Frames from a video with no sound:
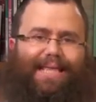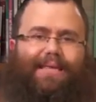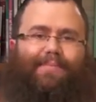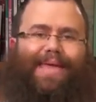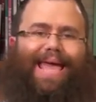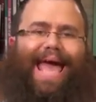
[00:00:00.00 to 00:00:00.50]
To
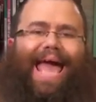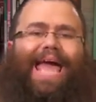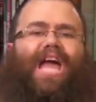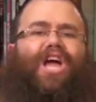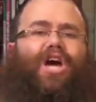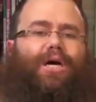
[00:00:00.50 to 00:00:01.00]
be
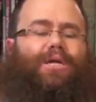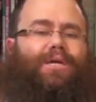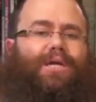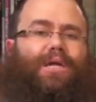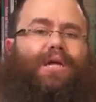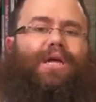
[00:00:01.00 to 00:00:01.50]
anchored
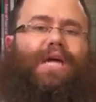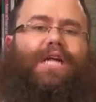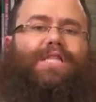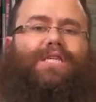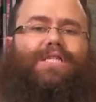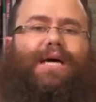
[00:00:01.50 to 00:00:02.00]

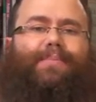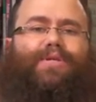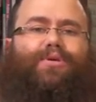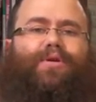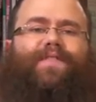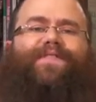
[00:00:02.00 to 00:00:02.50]
into some
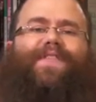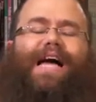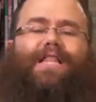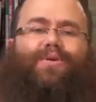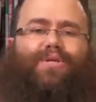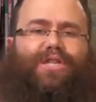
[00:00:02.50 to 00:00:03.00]
sort of
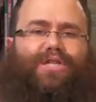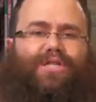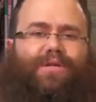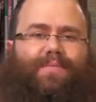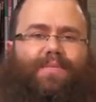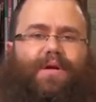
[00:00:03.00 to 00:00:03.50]
value
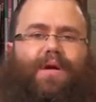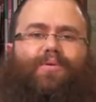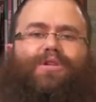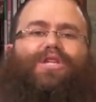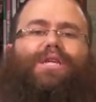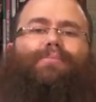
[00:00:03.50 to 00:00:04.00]
system
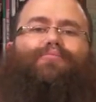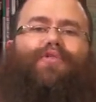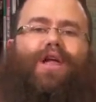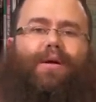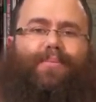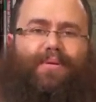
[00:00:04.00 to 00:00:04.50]
which is
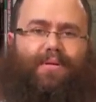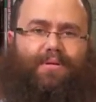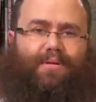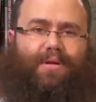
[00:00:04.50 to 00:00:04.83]
unbreakable,